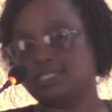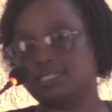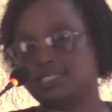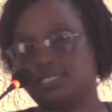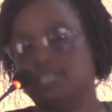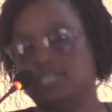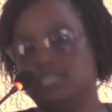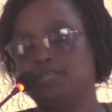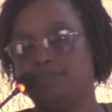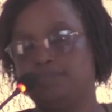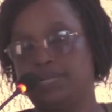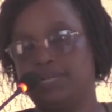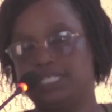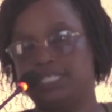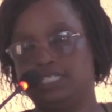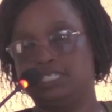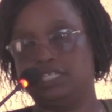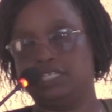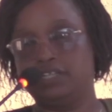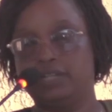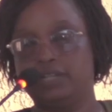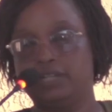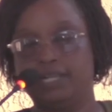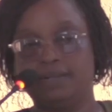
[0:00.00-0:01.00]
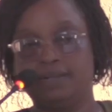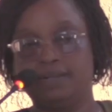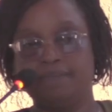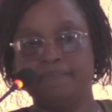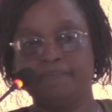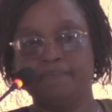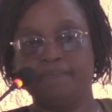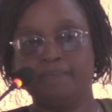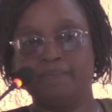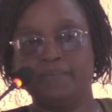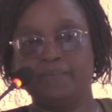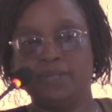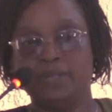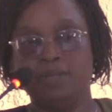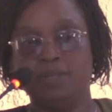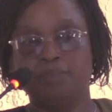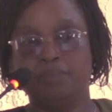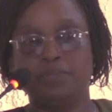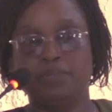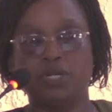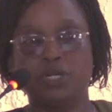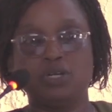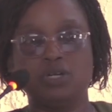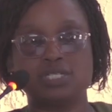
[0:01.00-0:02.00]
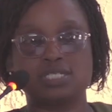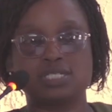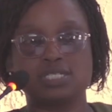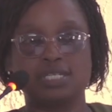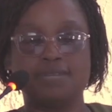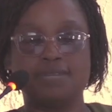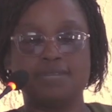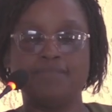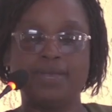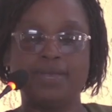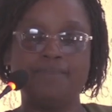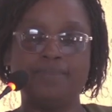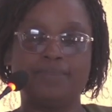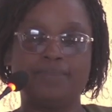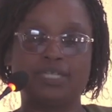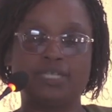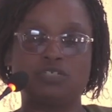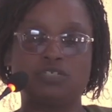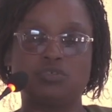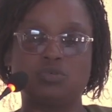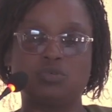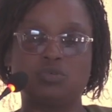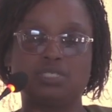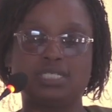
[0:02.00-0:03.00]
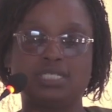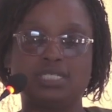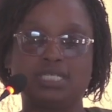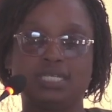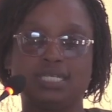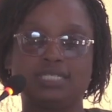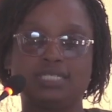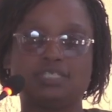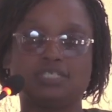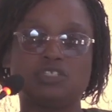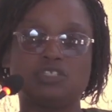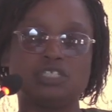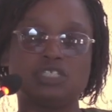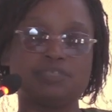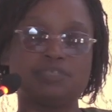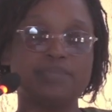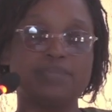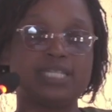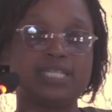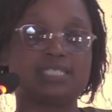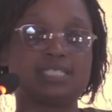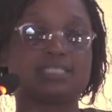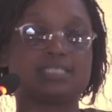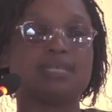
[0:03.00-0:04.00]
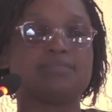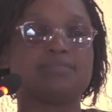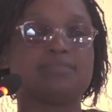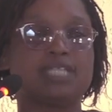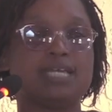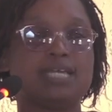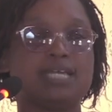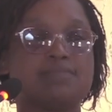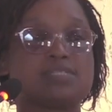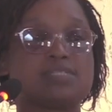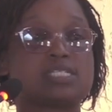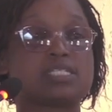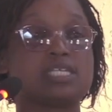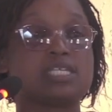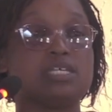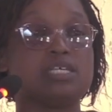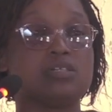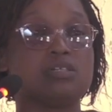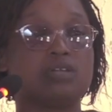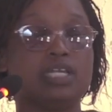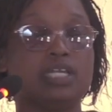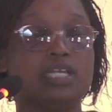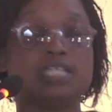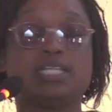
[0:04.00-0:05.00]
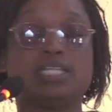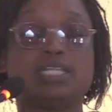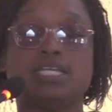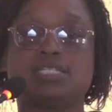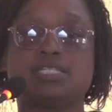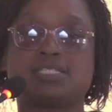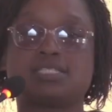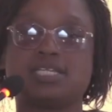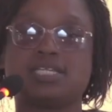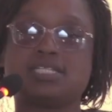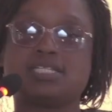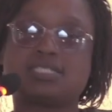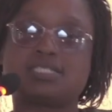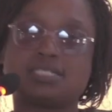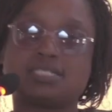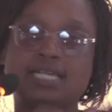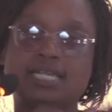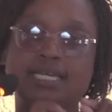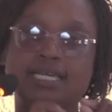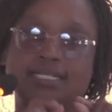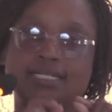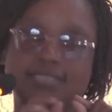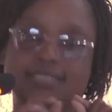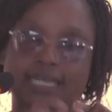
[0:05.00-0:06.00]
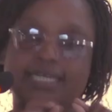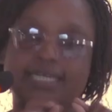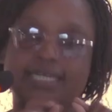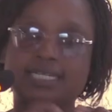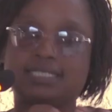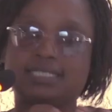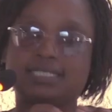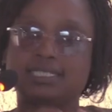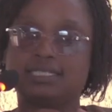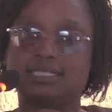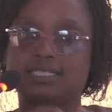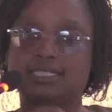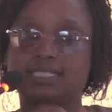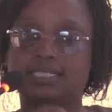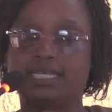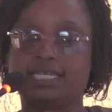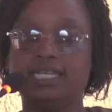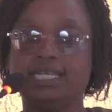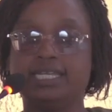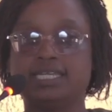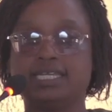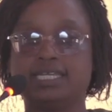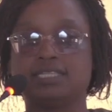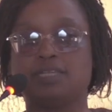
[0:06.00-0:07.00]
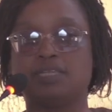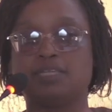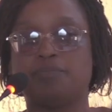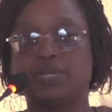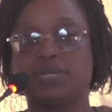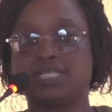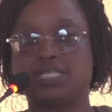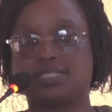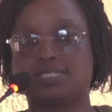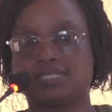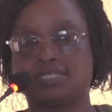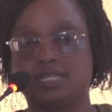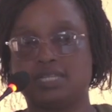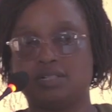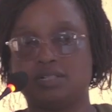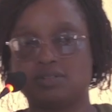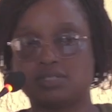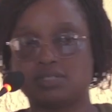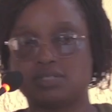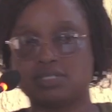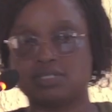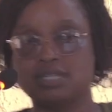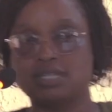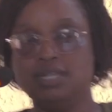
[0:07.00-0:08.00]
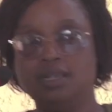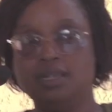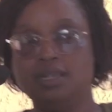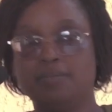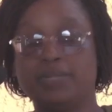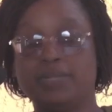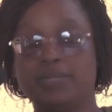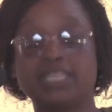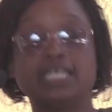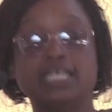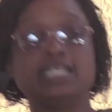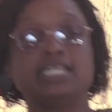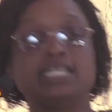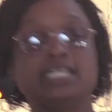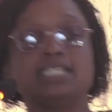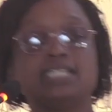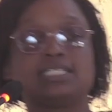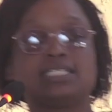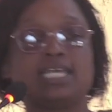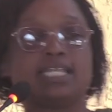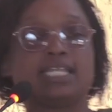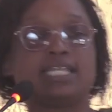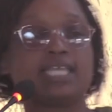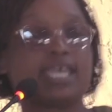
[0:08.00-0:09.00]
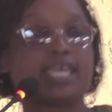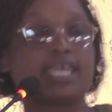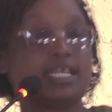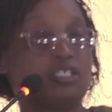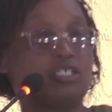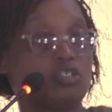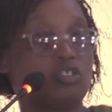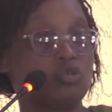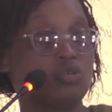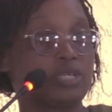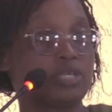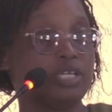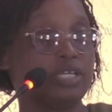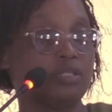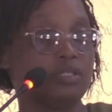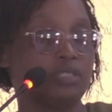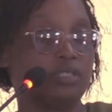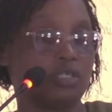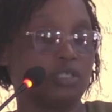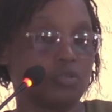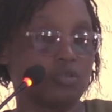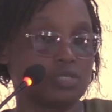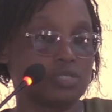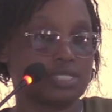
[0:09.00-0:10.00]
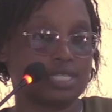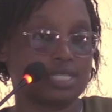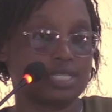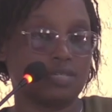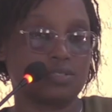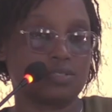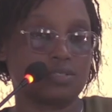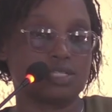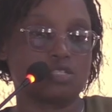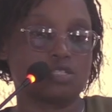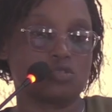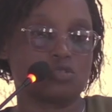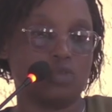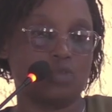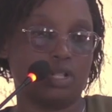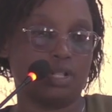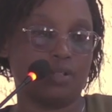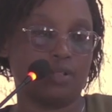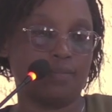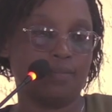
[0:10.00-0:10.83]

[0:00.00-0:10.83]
in particular. Because remember, treatment sometimes it's targeted at killing the bad cells, but then it can get to kill the good cells as well.